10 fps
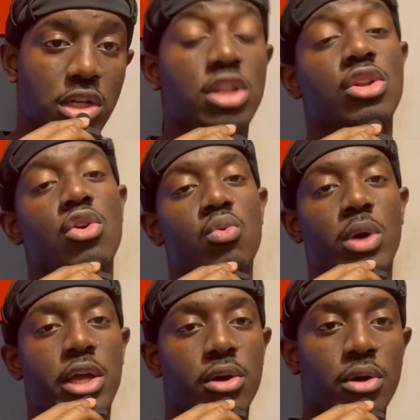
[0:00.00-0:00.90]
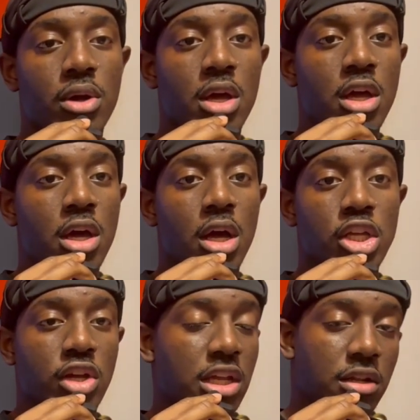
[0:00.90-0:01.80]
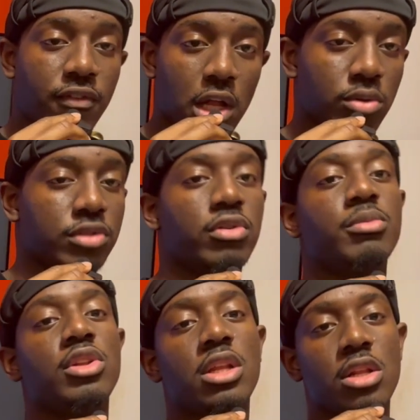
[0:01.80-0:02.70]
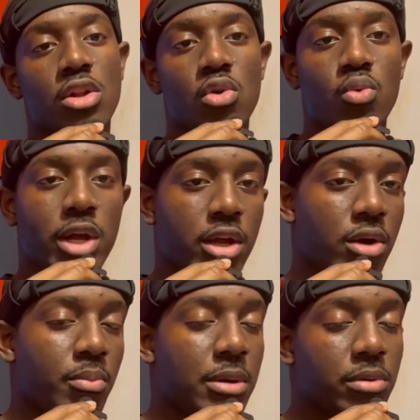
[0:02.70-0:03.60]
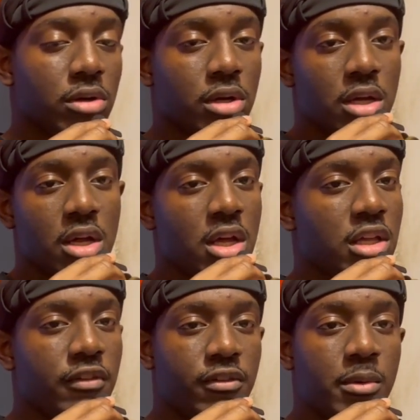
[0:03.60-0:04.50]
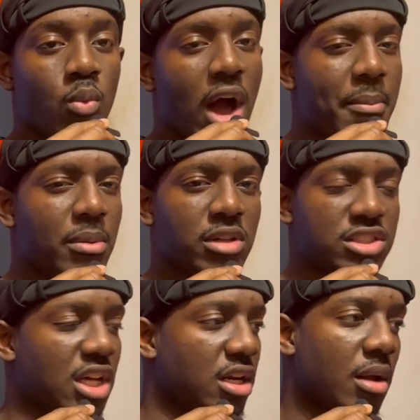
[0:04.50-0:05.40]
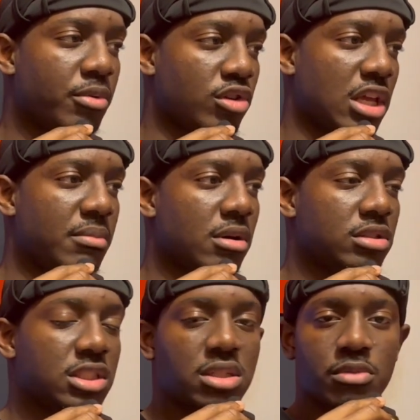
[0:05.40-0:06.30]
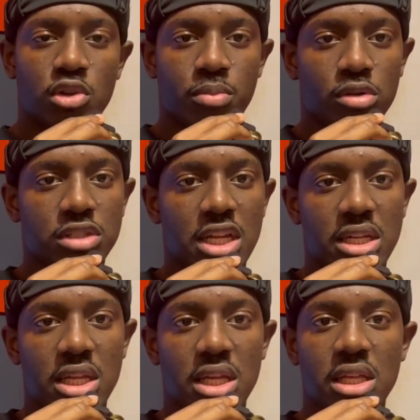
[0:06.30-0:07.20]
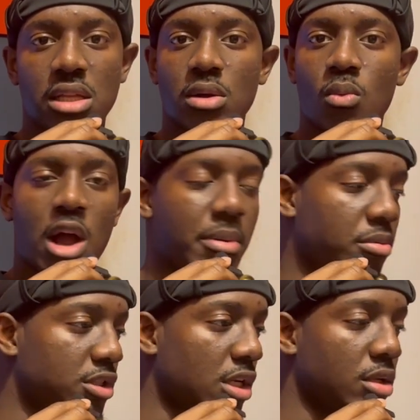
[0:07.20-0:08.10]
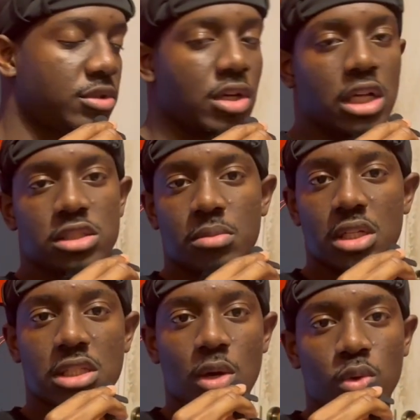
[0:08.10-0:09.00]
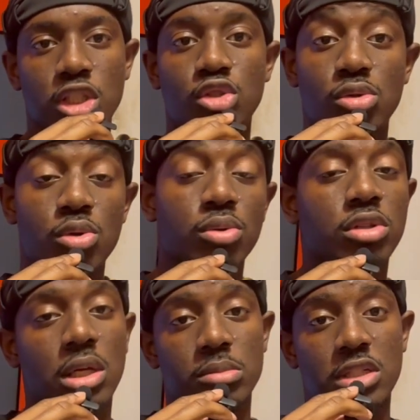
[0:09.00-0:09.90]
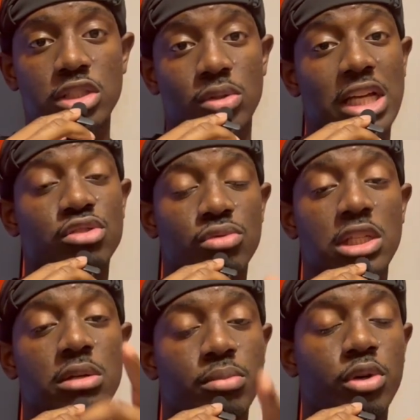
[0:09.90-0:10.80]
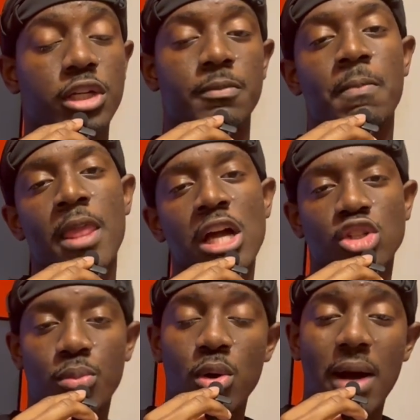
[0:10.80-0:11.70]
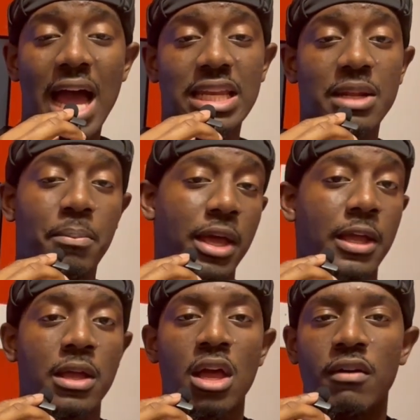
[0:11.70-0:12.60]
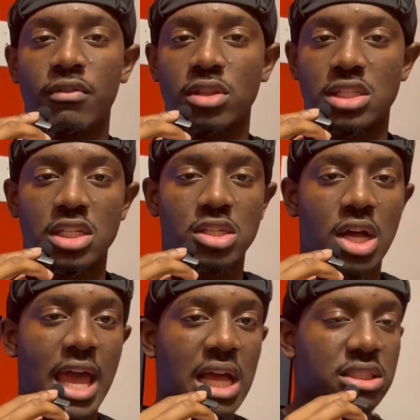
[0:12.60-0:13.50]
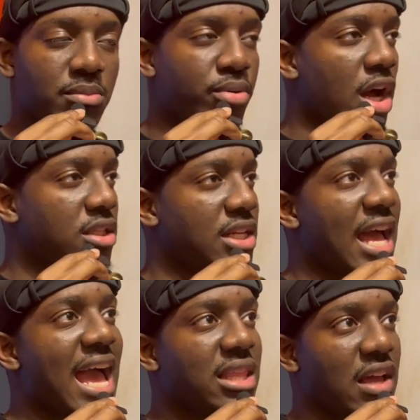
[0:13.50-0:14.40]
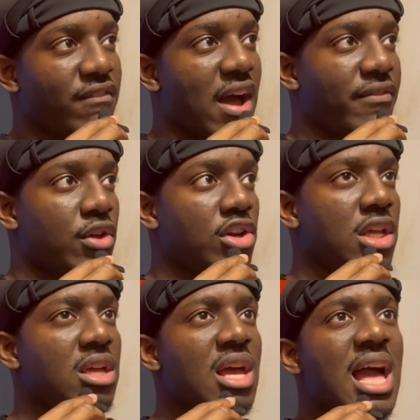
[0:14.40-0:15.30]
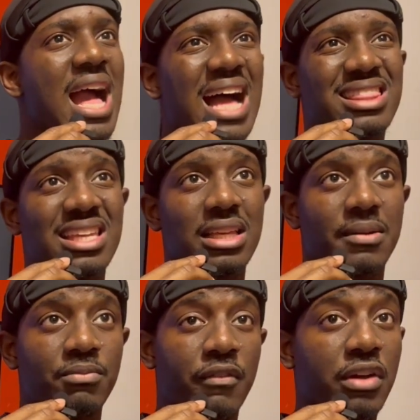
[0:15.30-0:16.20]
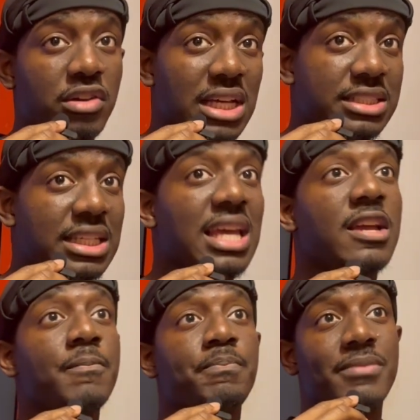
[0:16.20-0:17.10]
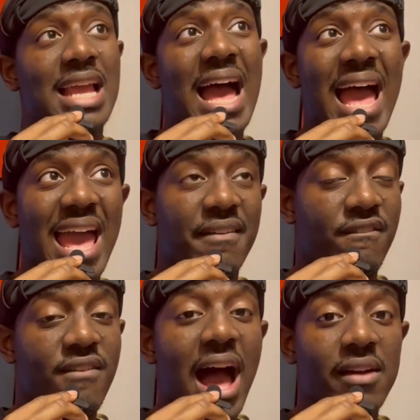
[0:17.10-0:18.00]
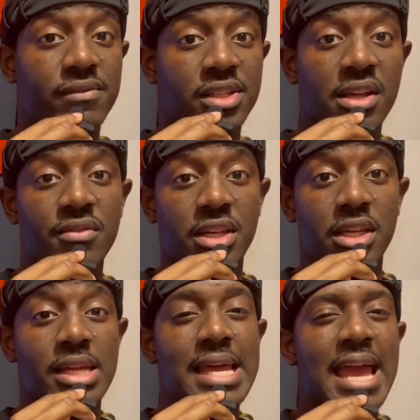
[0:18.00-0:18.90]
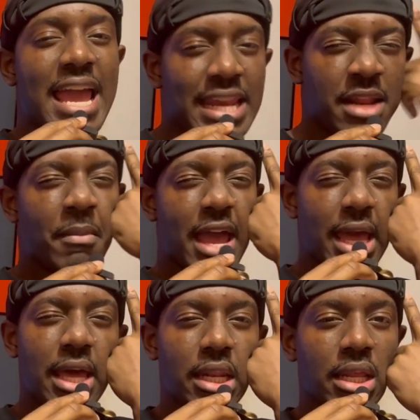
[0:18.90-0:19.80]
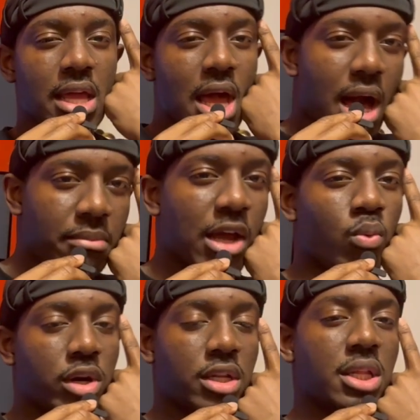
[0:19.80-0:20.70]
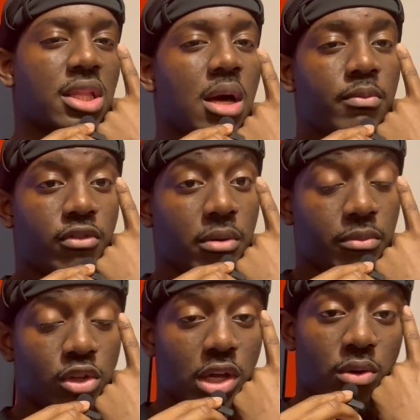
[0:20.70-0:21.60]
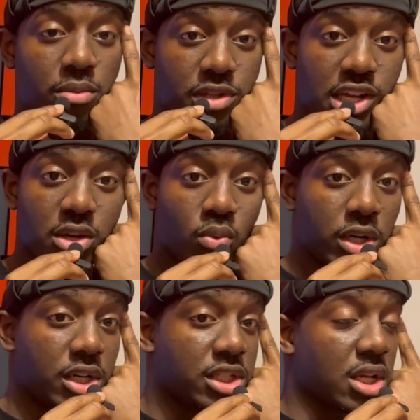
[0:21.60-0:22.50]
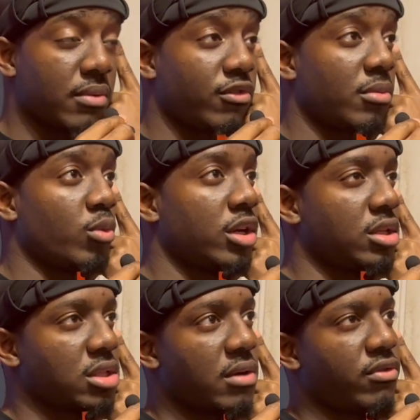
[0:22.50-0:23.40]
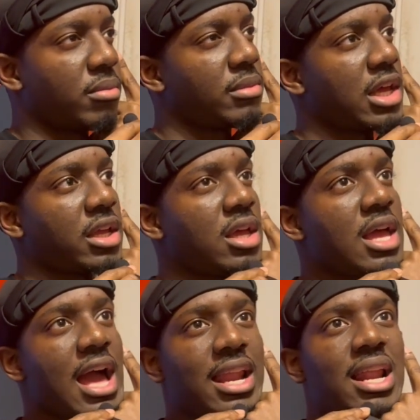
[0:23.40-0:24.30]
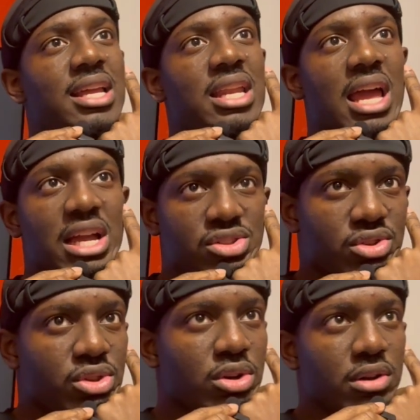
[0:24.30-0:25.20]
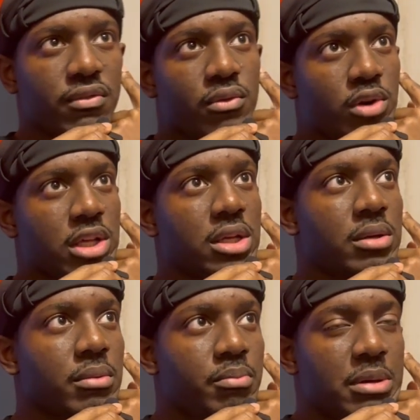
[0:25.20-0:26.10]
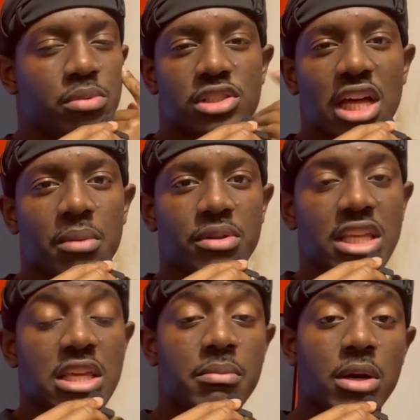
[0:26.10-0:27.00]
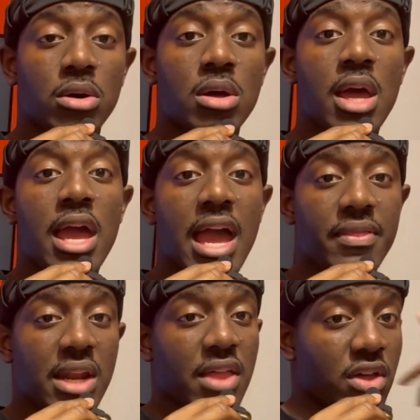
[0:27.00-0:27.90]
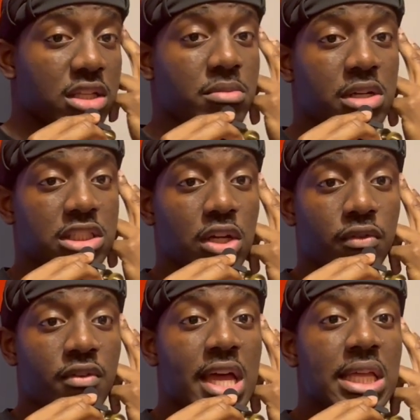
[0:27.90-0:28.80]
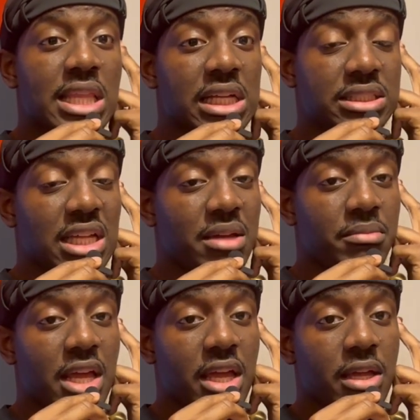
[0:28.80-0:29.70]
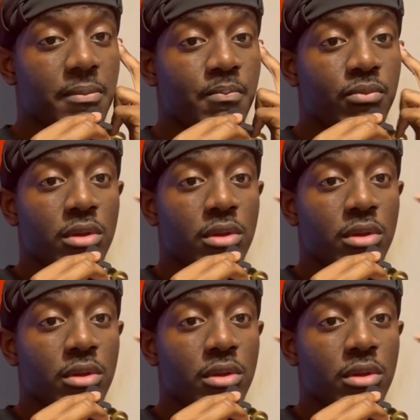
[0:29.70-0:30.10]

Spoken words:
You need to know where you're getting the followers from. You need to know where people are, you feel me? Why people are signing up on your email. Is it something you posted that day? Why are people signing up to your SMS? Like, what did you do? You know what I'm saying? So that's really important. So boom, I did pay for the TikTok ads. And prior to that, I had like 530. I think the very next day, I had 570. And in my head, I'm like, where did this come from? You get what I'm saying? Where did this come from? Where did this come from? Like, how did I get an extra 30 to 40 people sign up on the email? And then I thought to myself, that same day